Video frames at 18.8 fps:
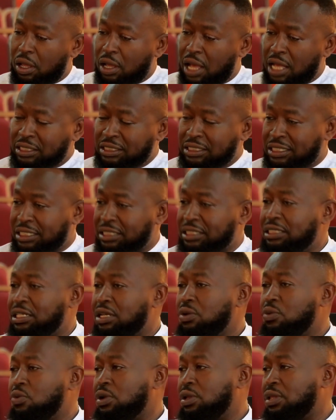
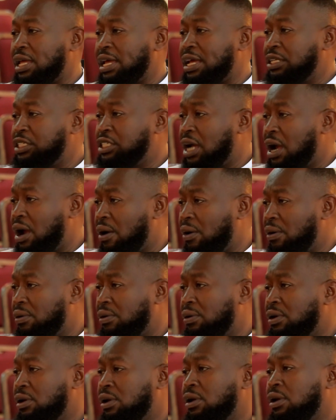Assisting with HR,
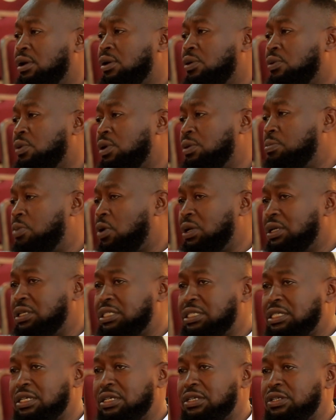with
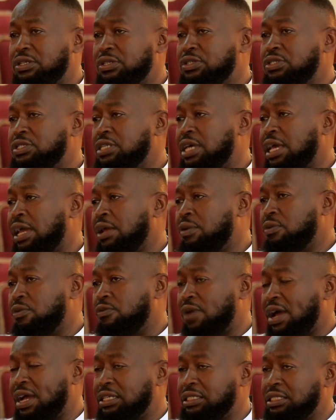policies and
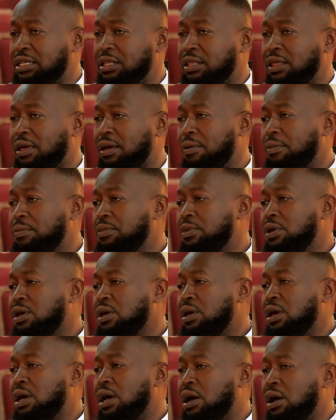revising them.
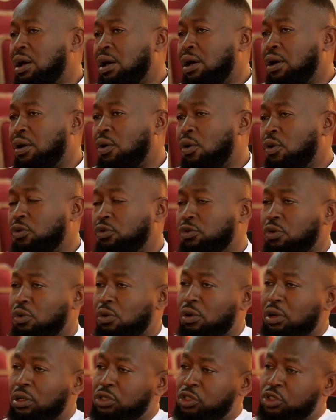
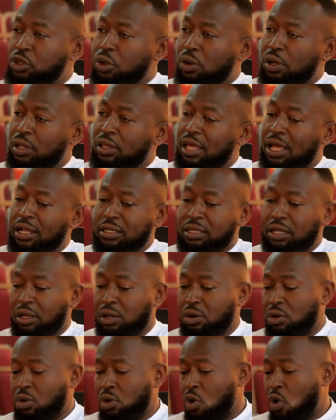Also ensuring that the
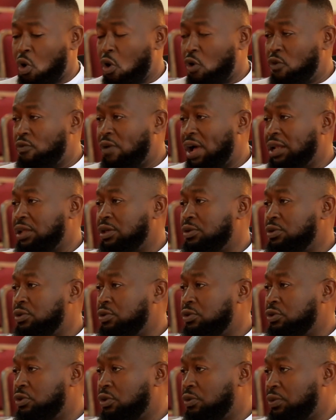core
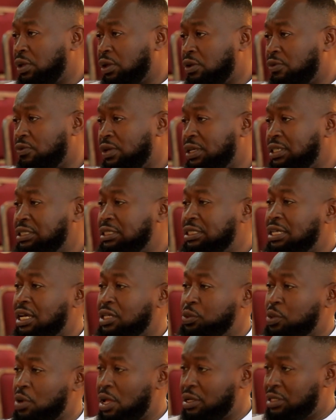values of the university
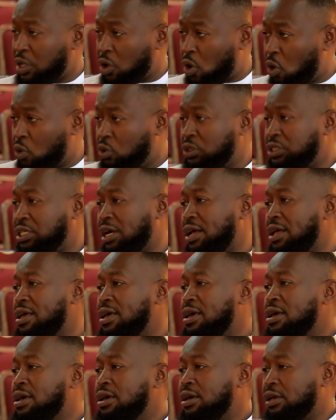as well as the culture
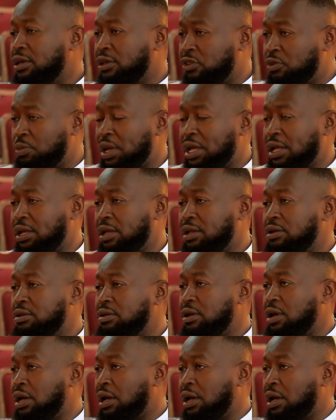is being